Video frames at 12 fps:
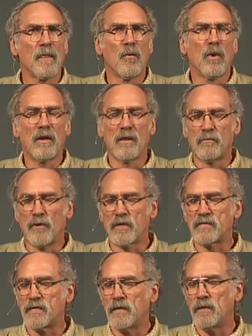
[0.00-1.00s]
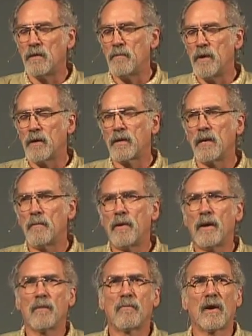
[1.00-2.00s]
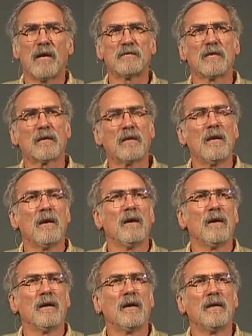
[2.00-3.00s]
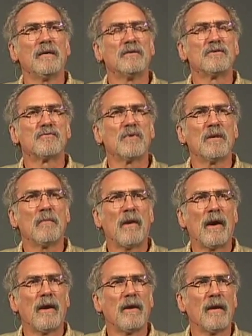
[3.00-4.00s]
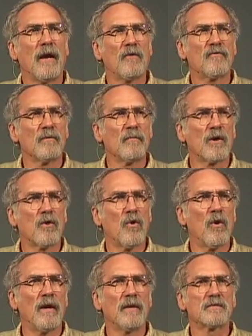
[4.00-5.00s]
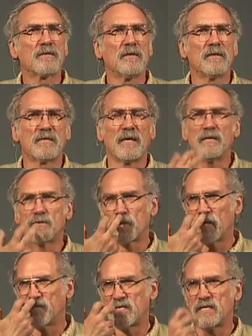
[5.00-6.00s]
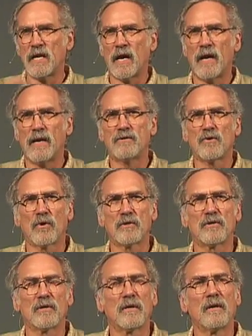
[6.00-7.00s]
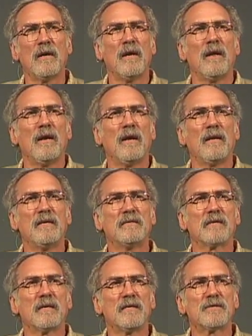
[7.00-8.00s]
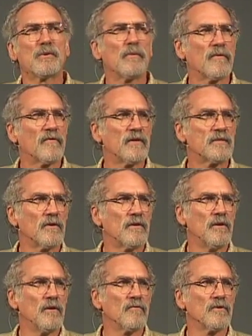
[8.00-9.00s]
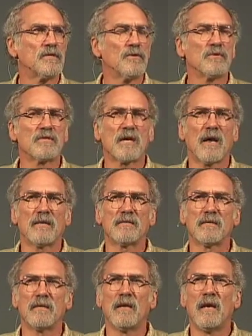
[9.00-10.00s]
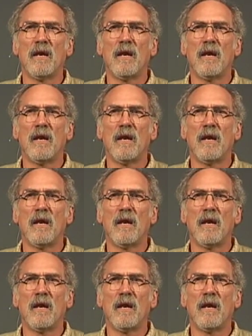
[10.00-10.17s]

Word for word: One of the books in the American Empire Project uh, is written by Alfred McCoy. It's, it's a history of CIA torture, and he's a history professor at the University of Wisconsin.